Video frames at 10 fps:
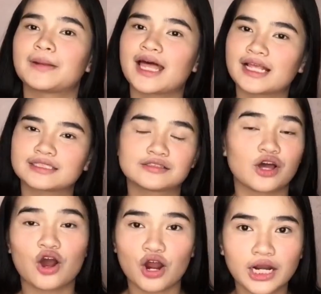blessed
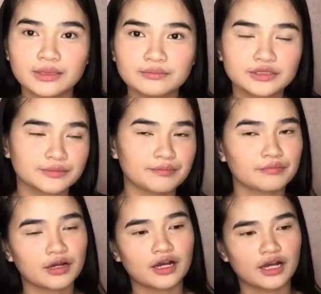arms,
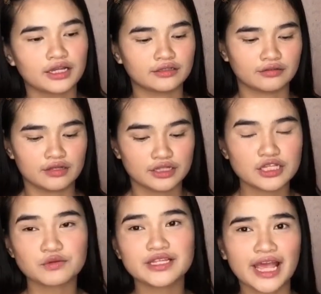
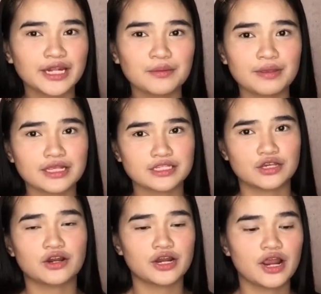this one kind of
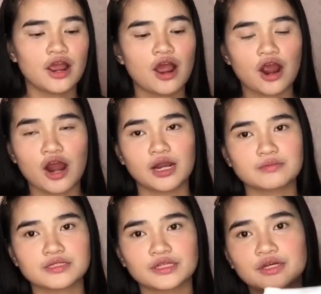makes your
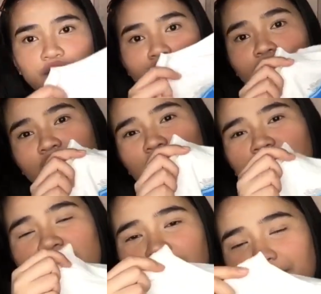arms look
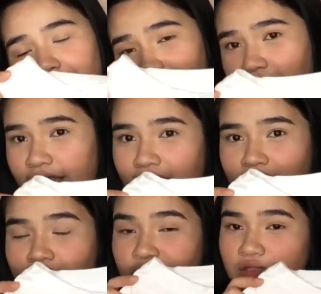kind of big,
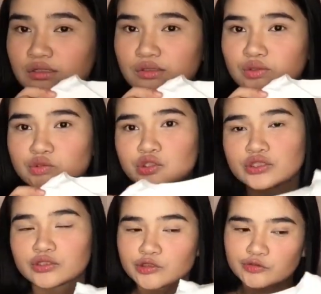you know,
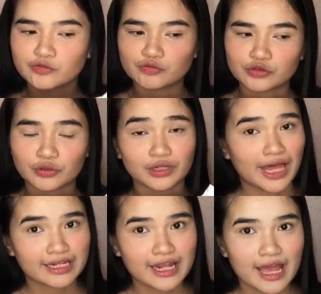don't
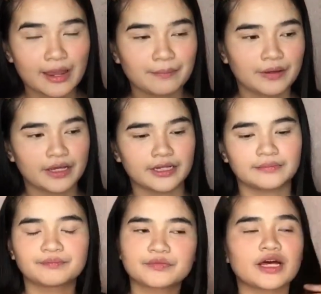like that.
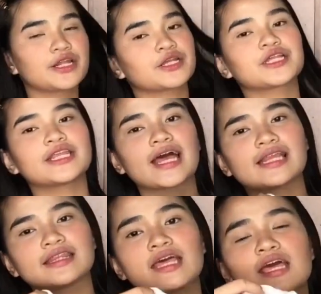But other than
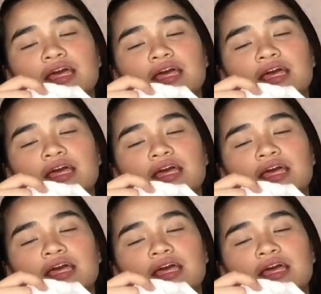that,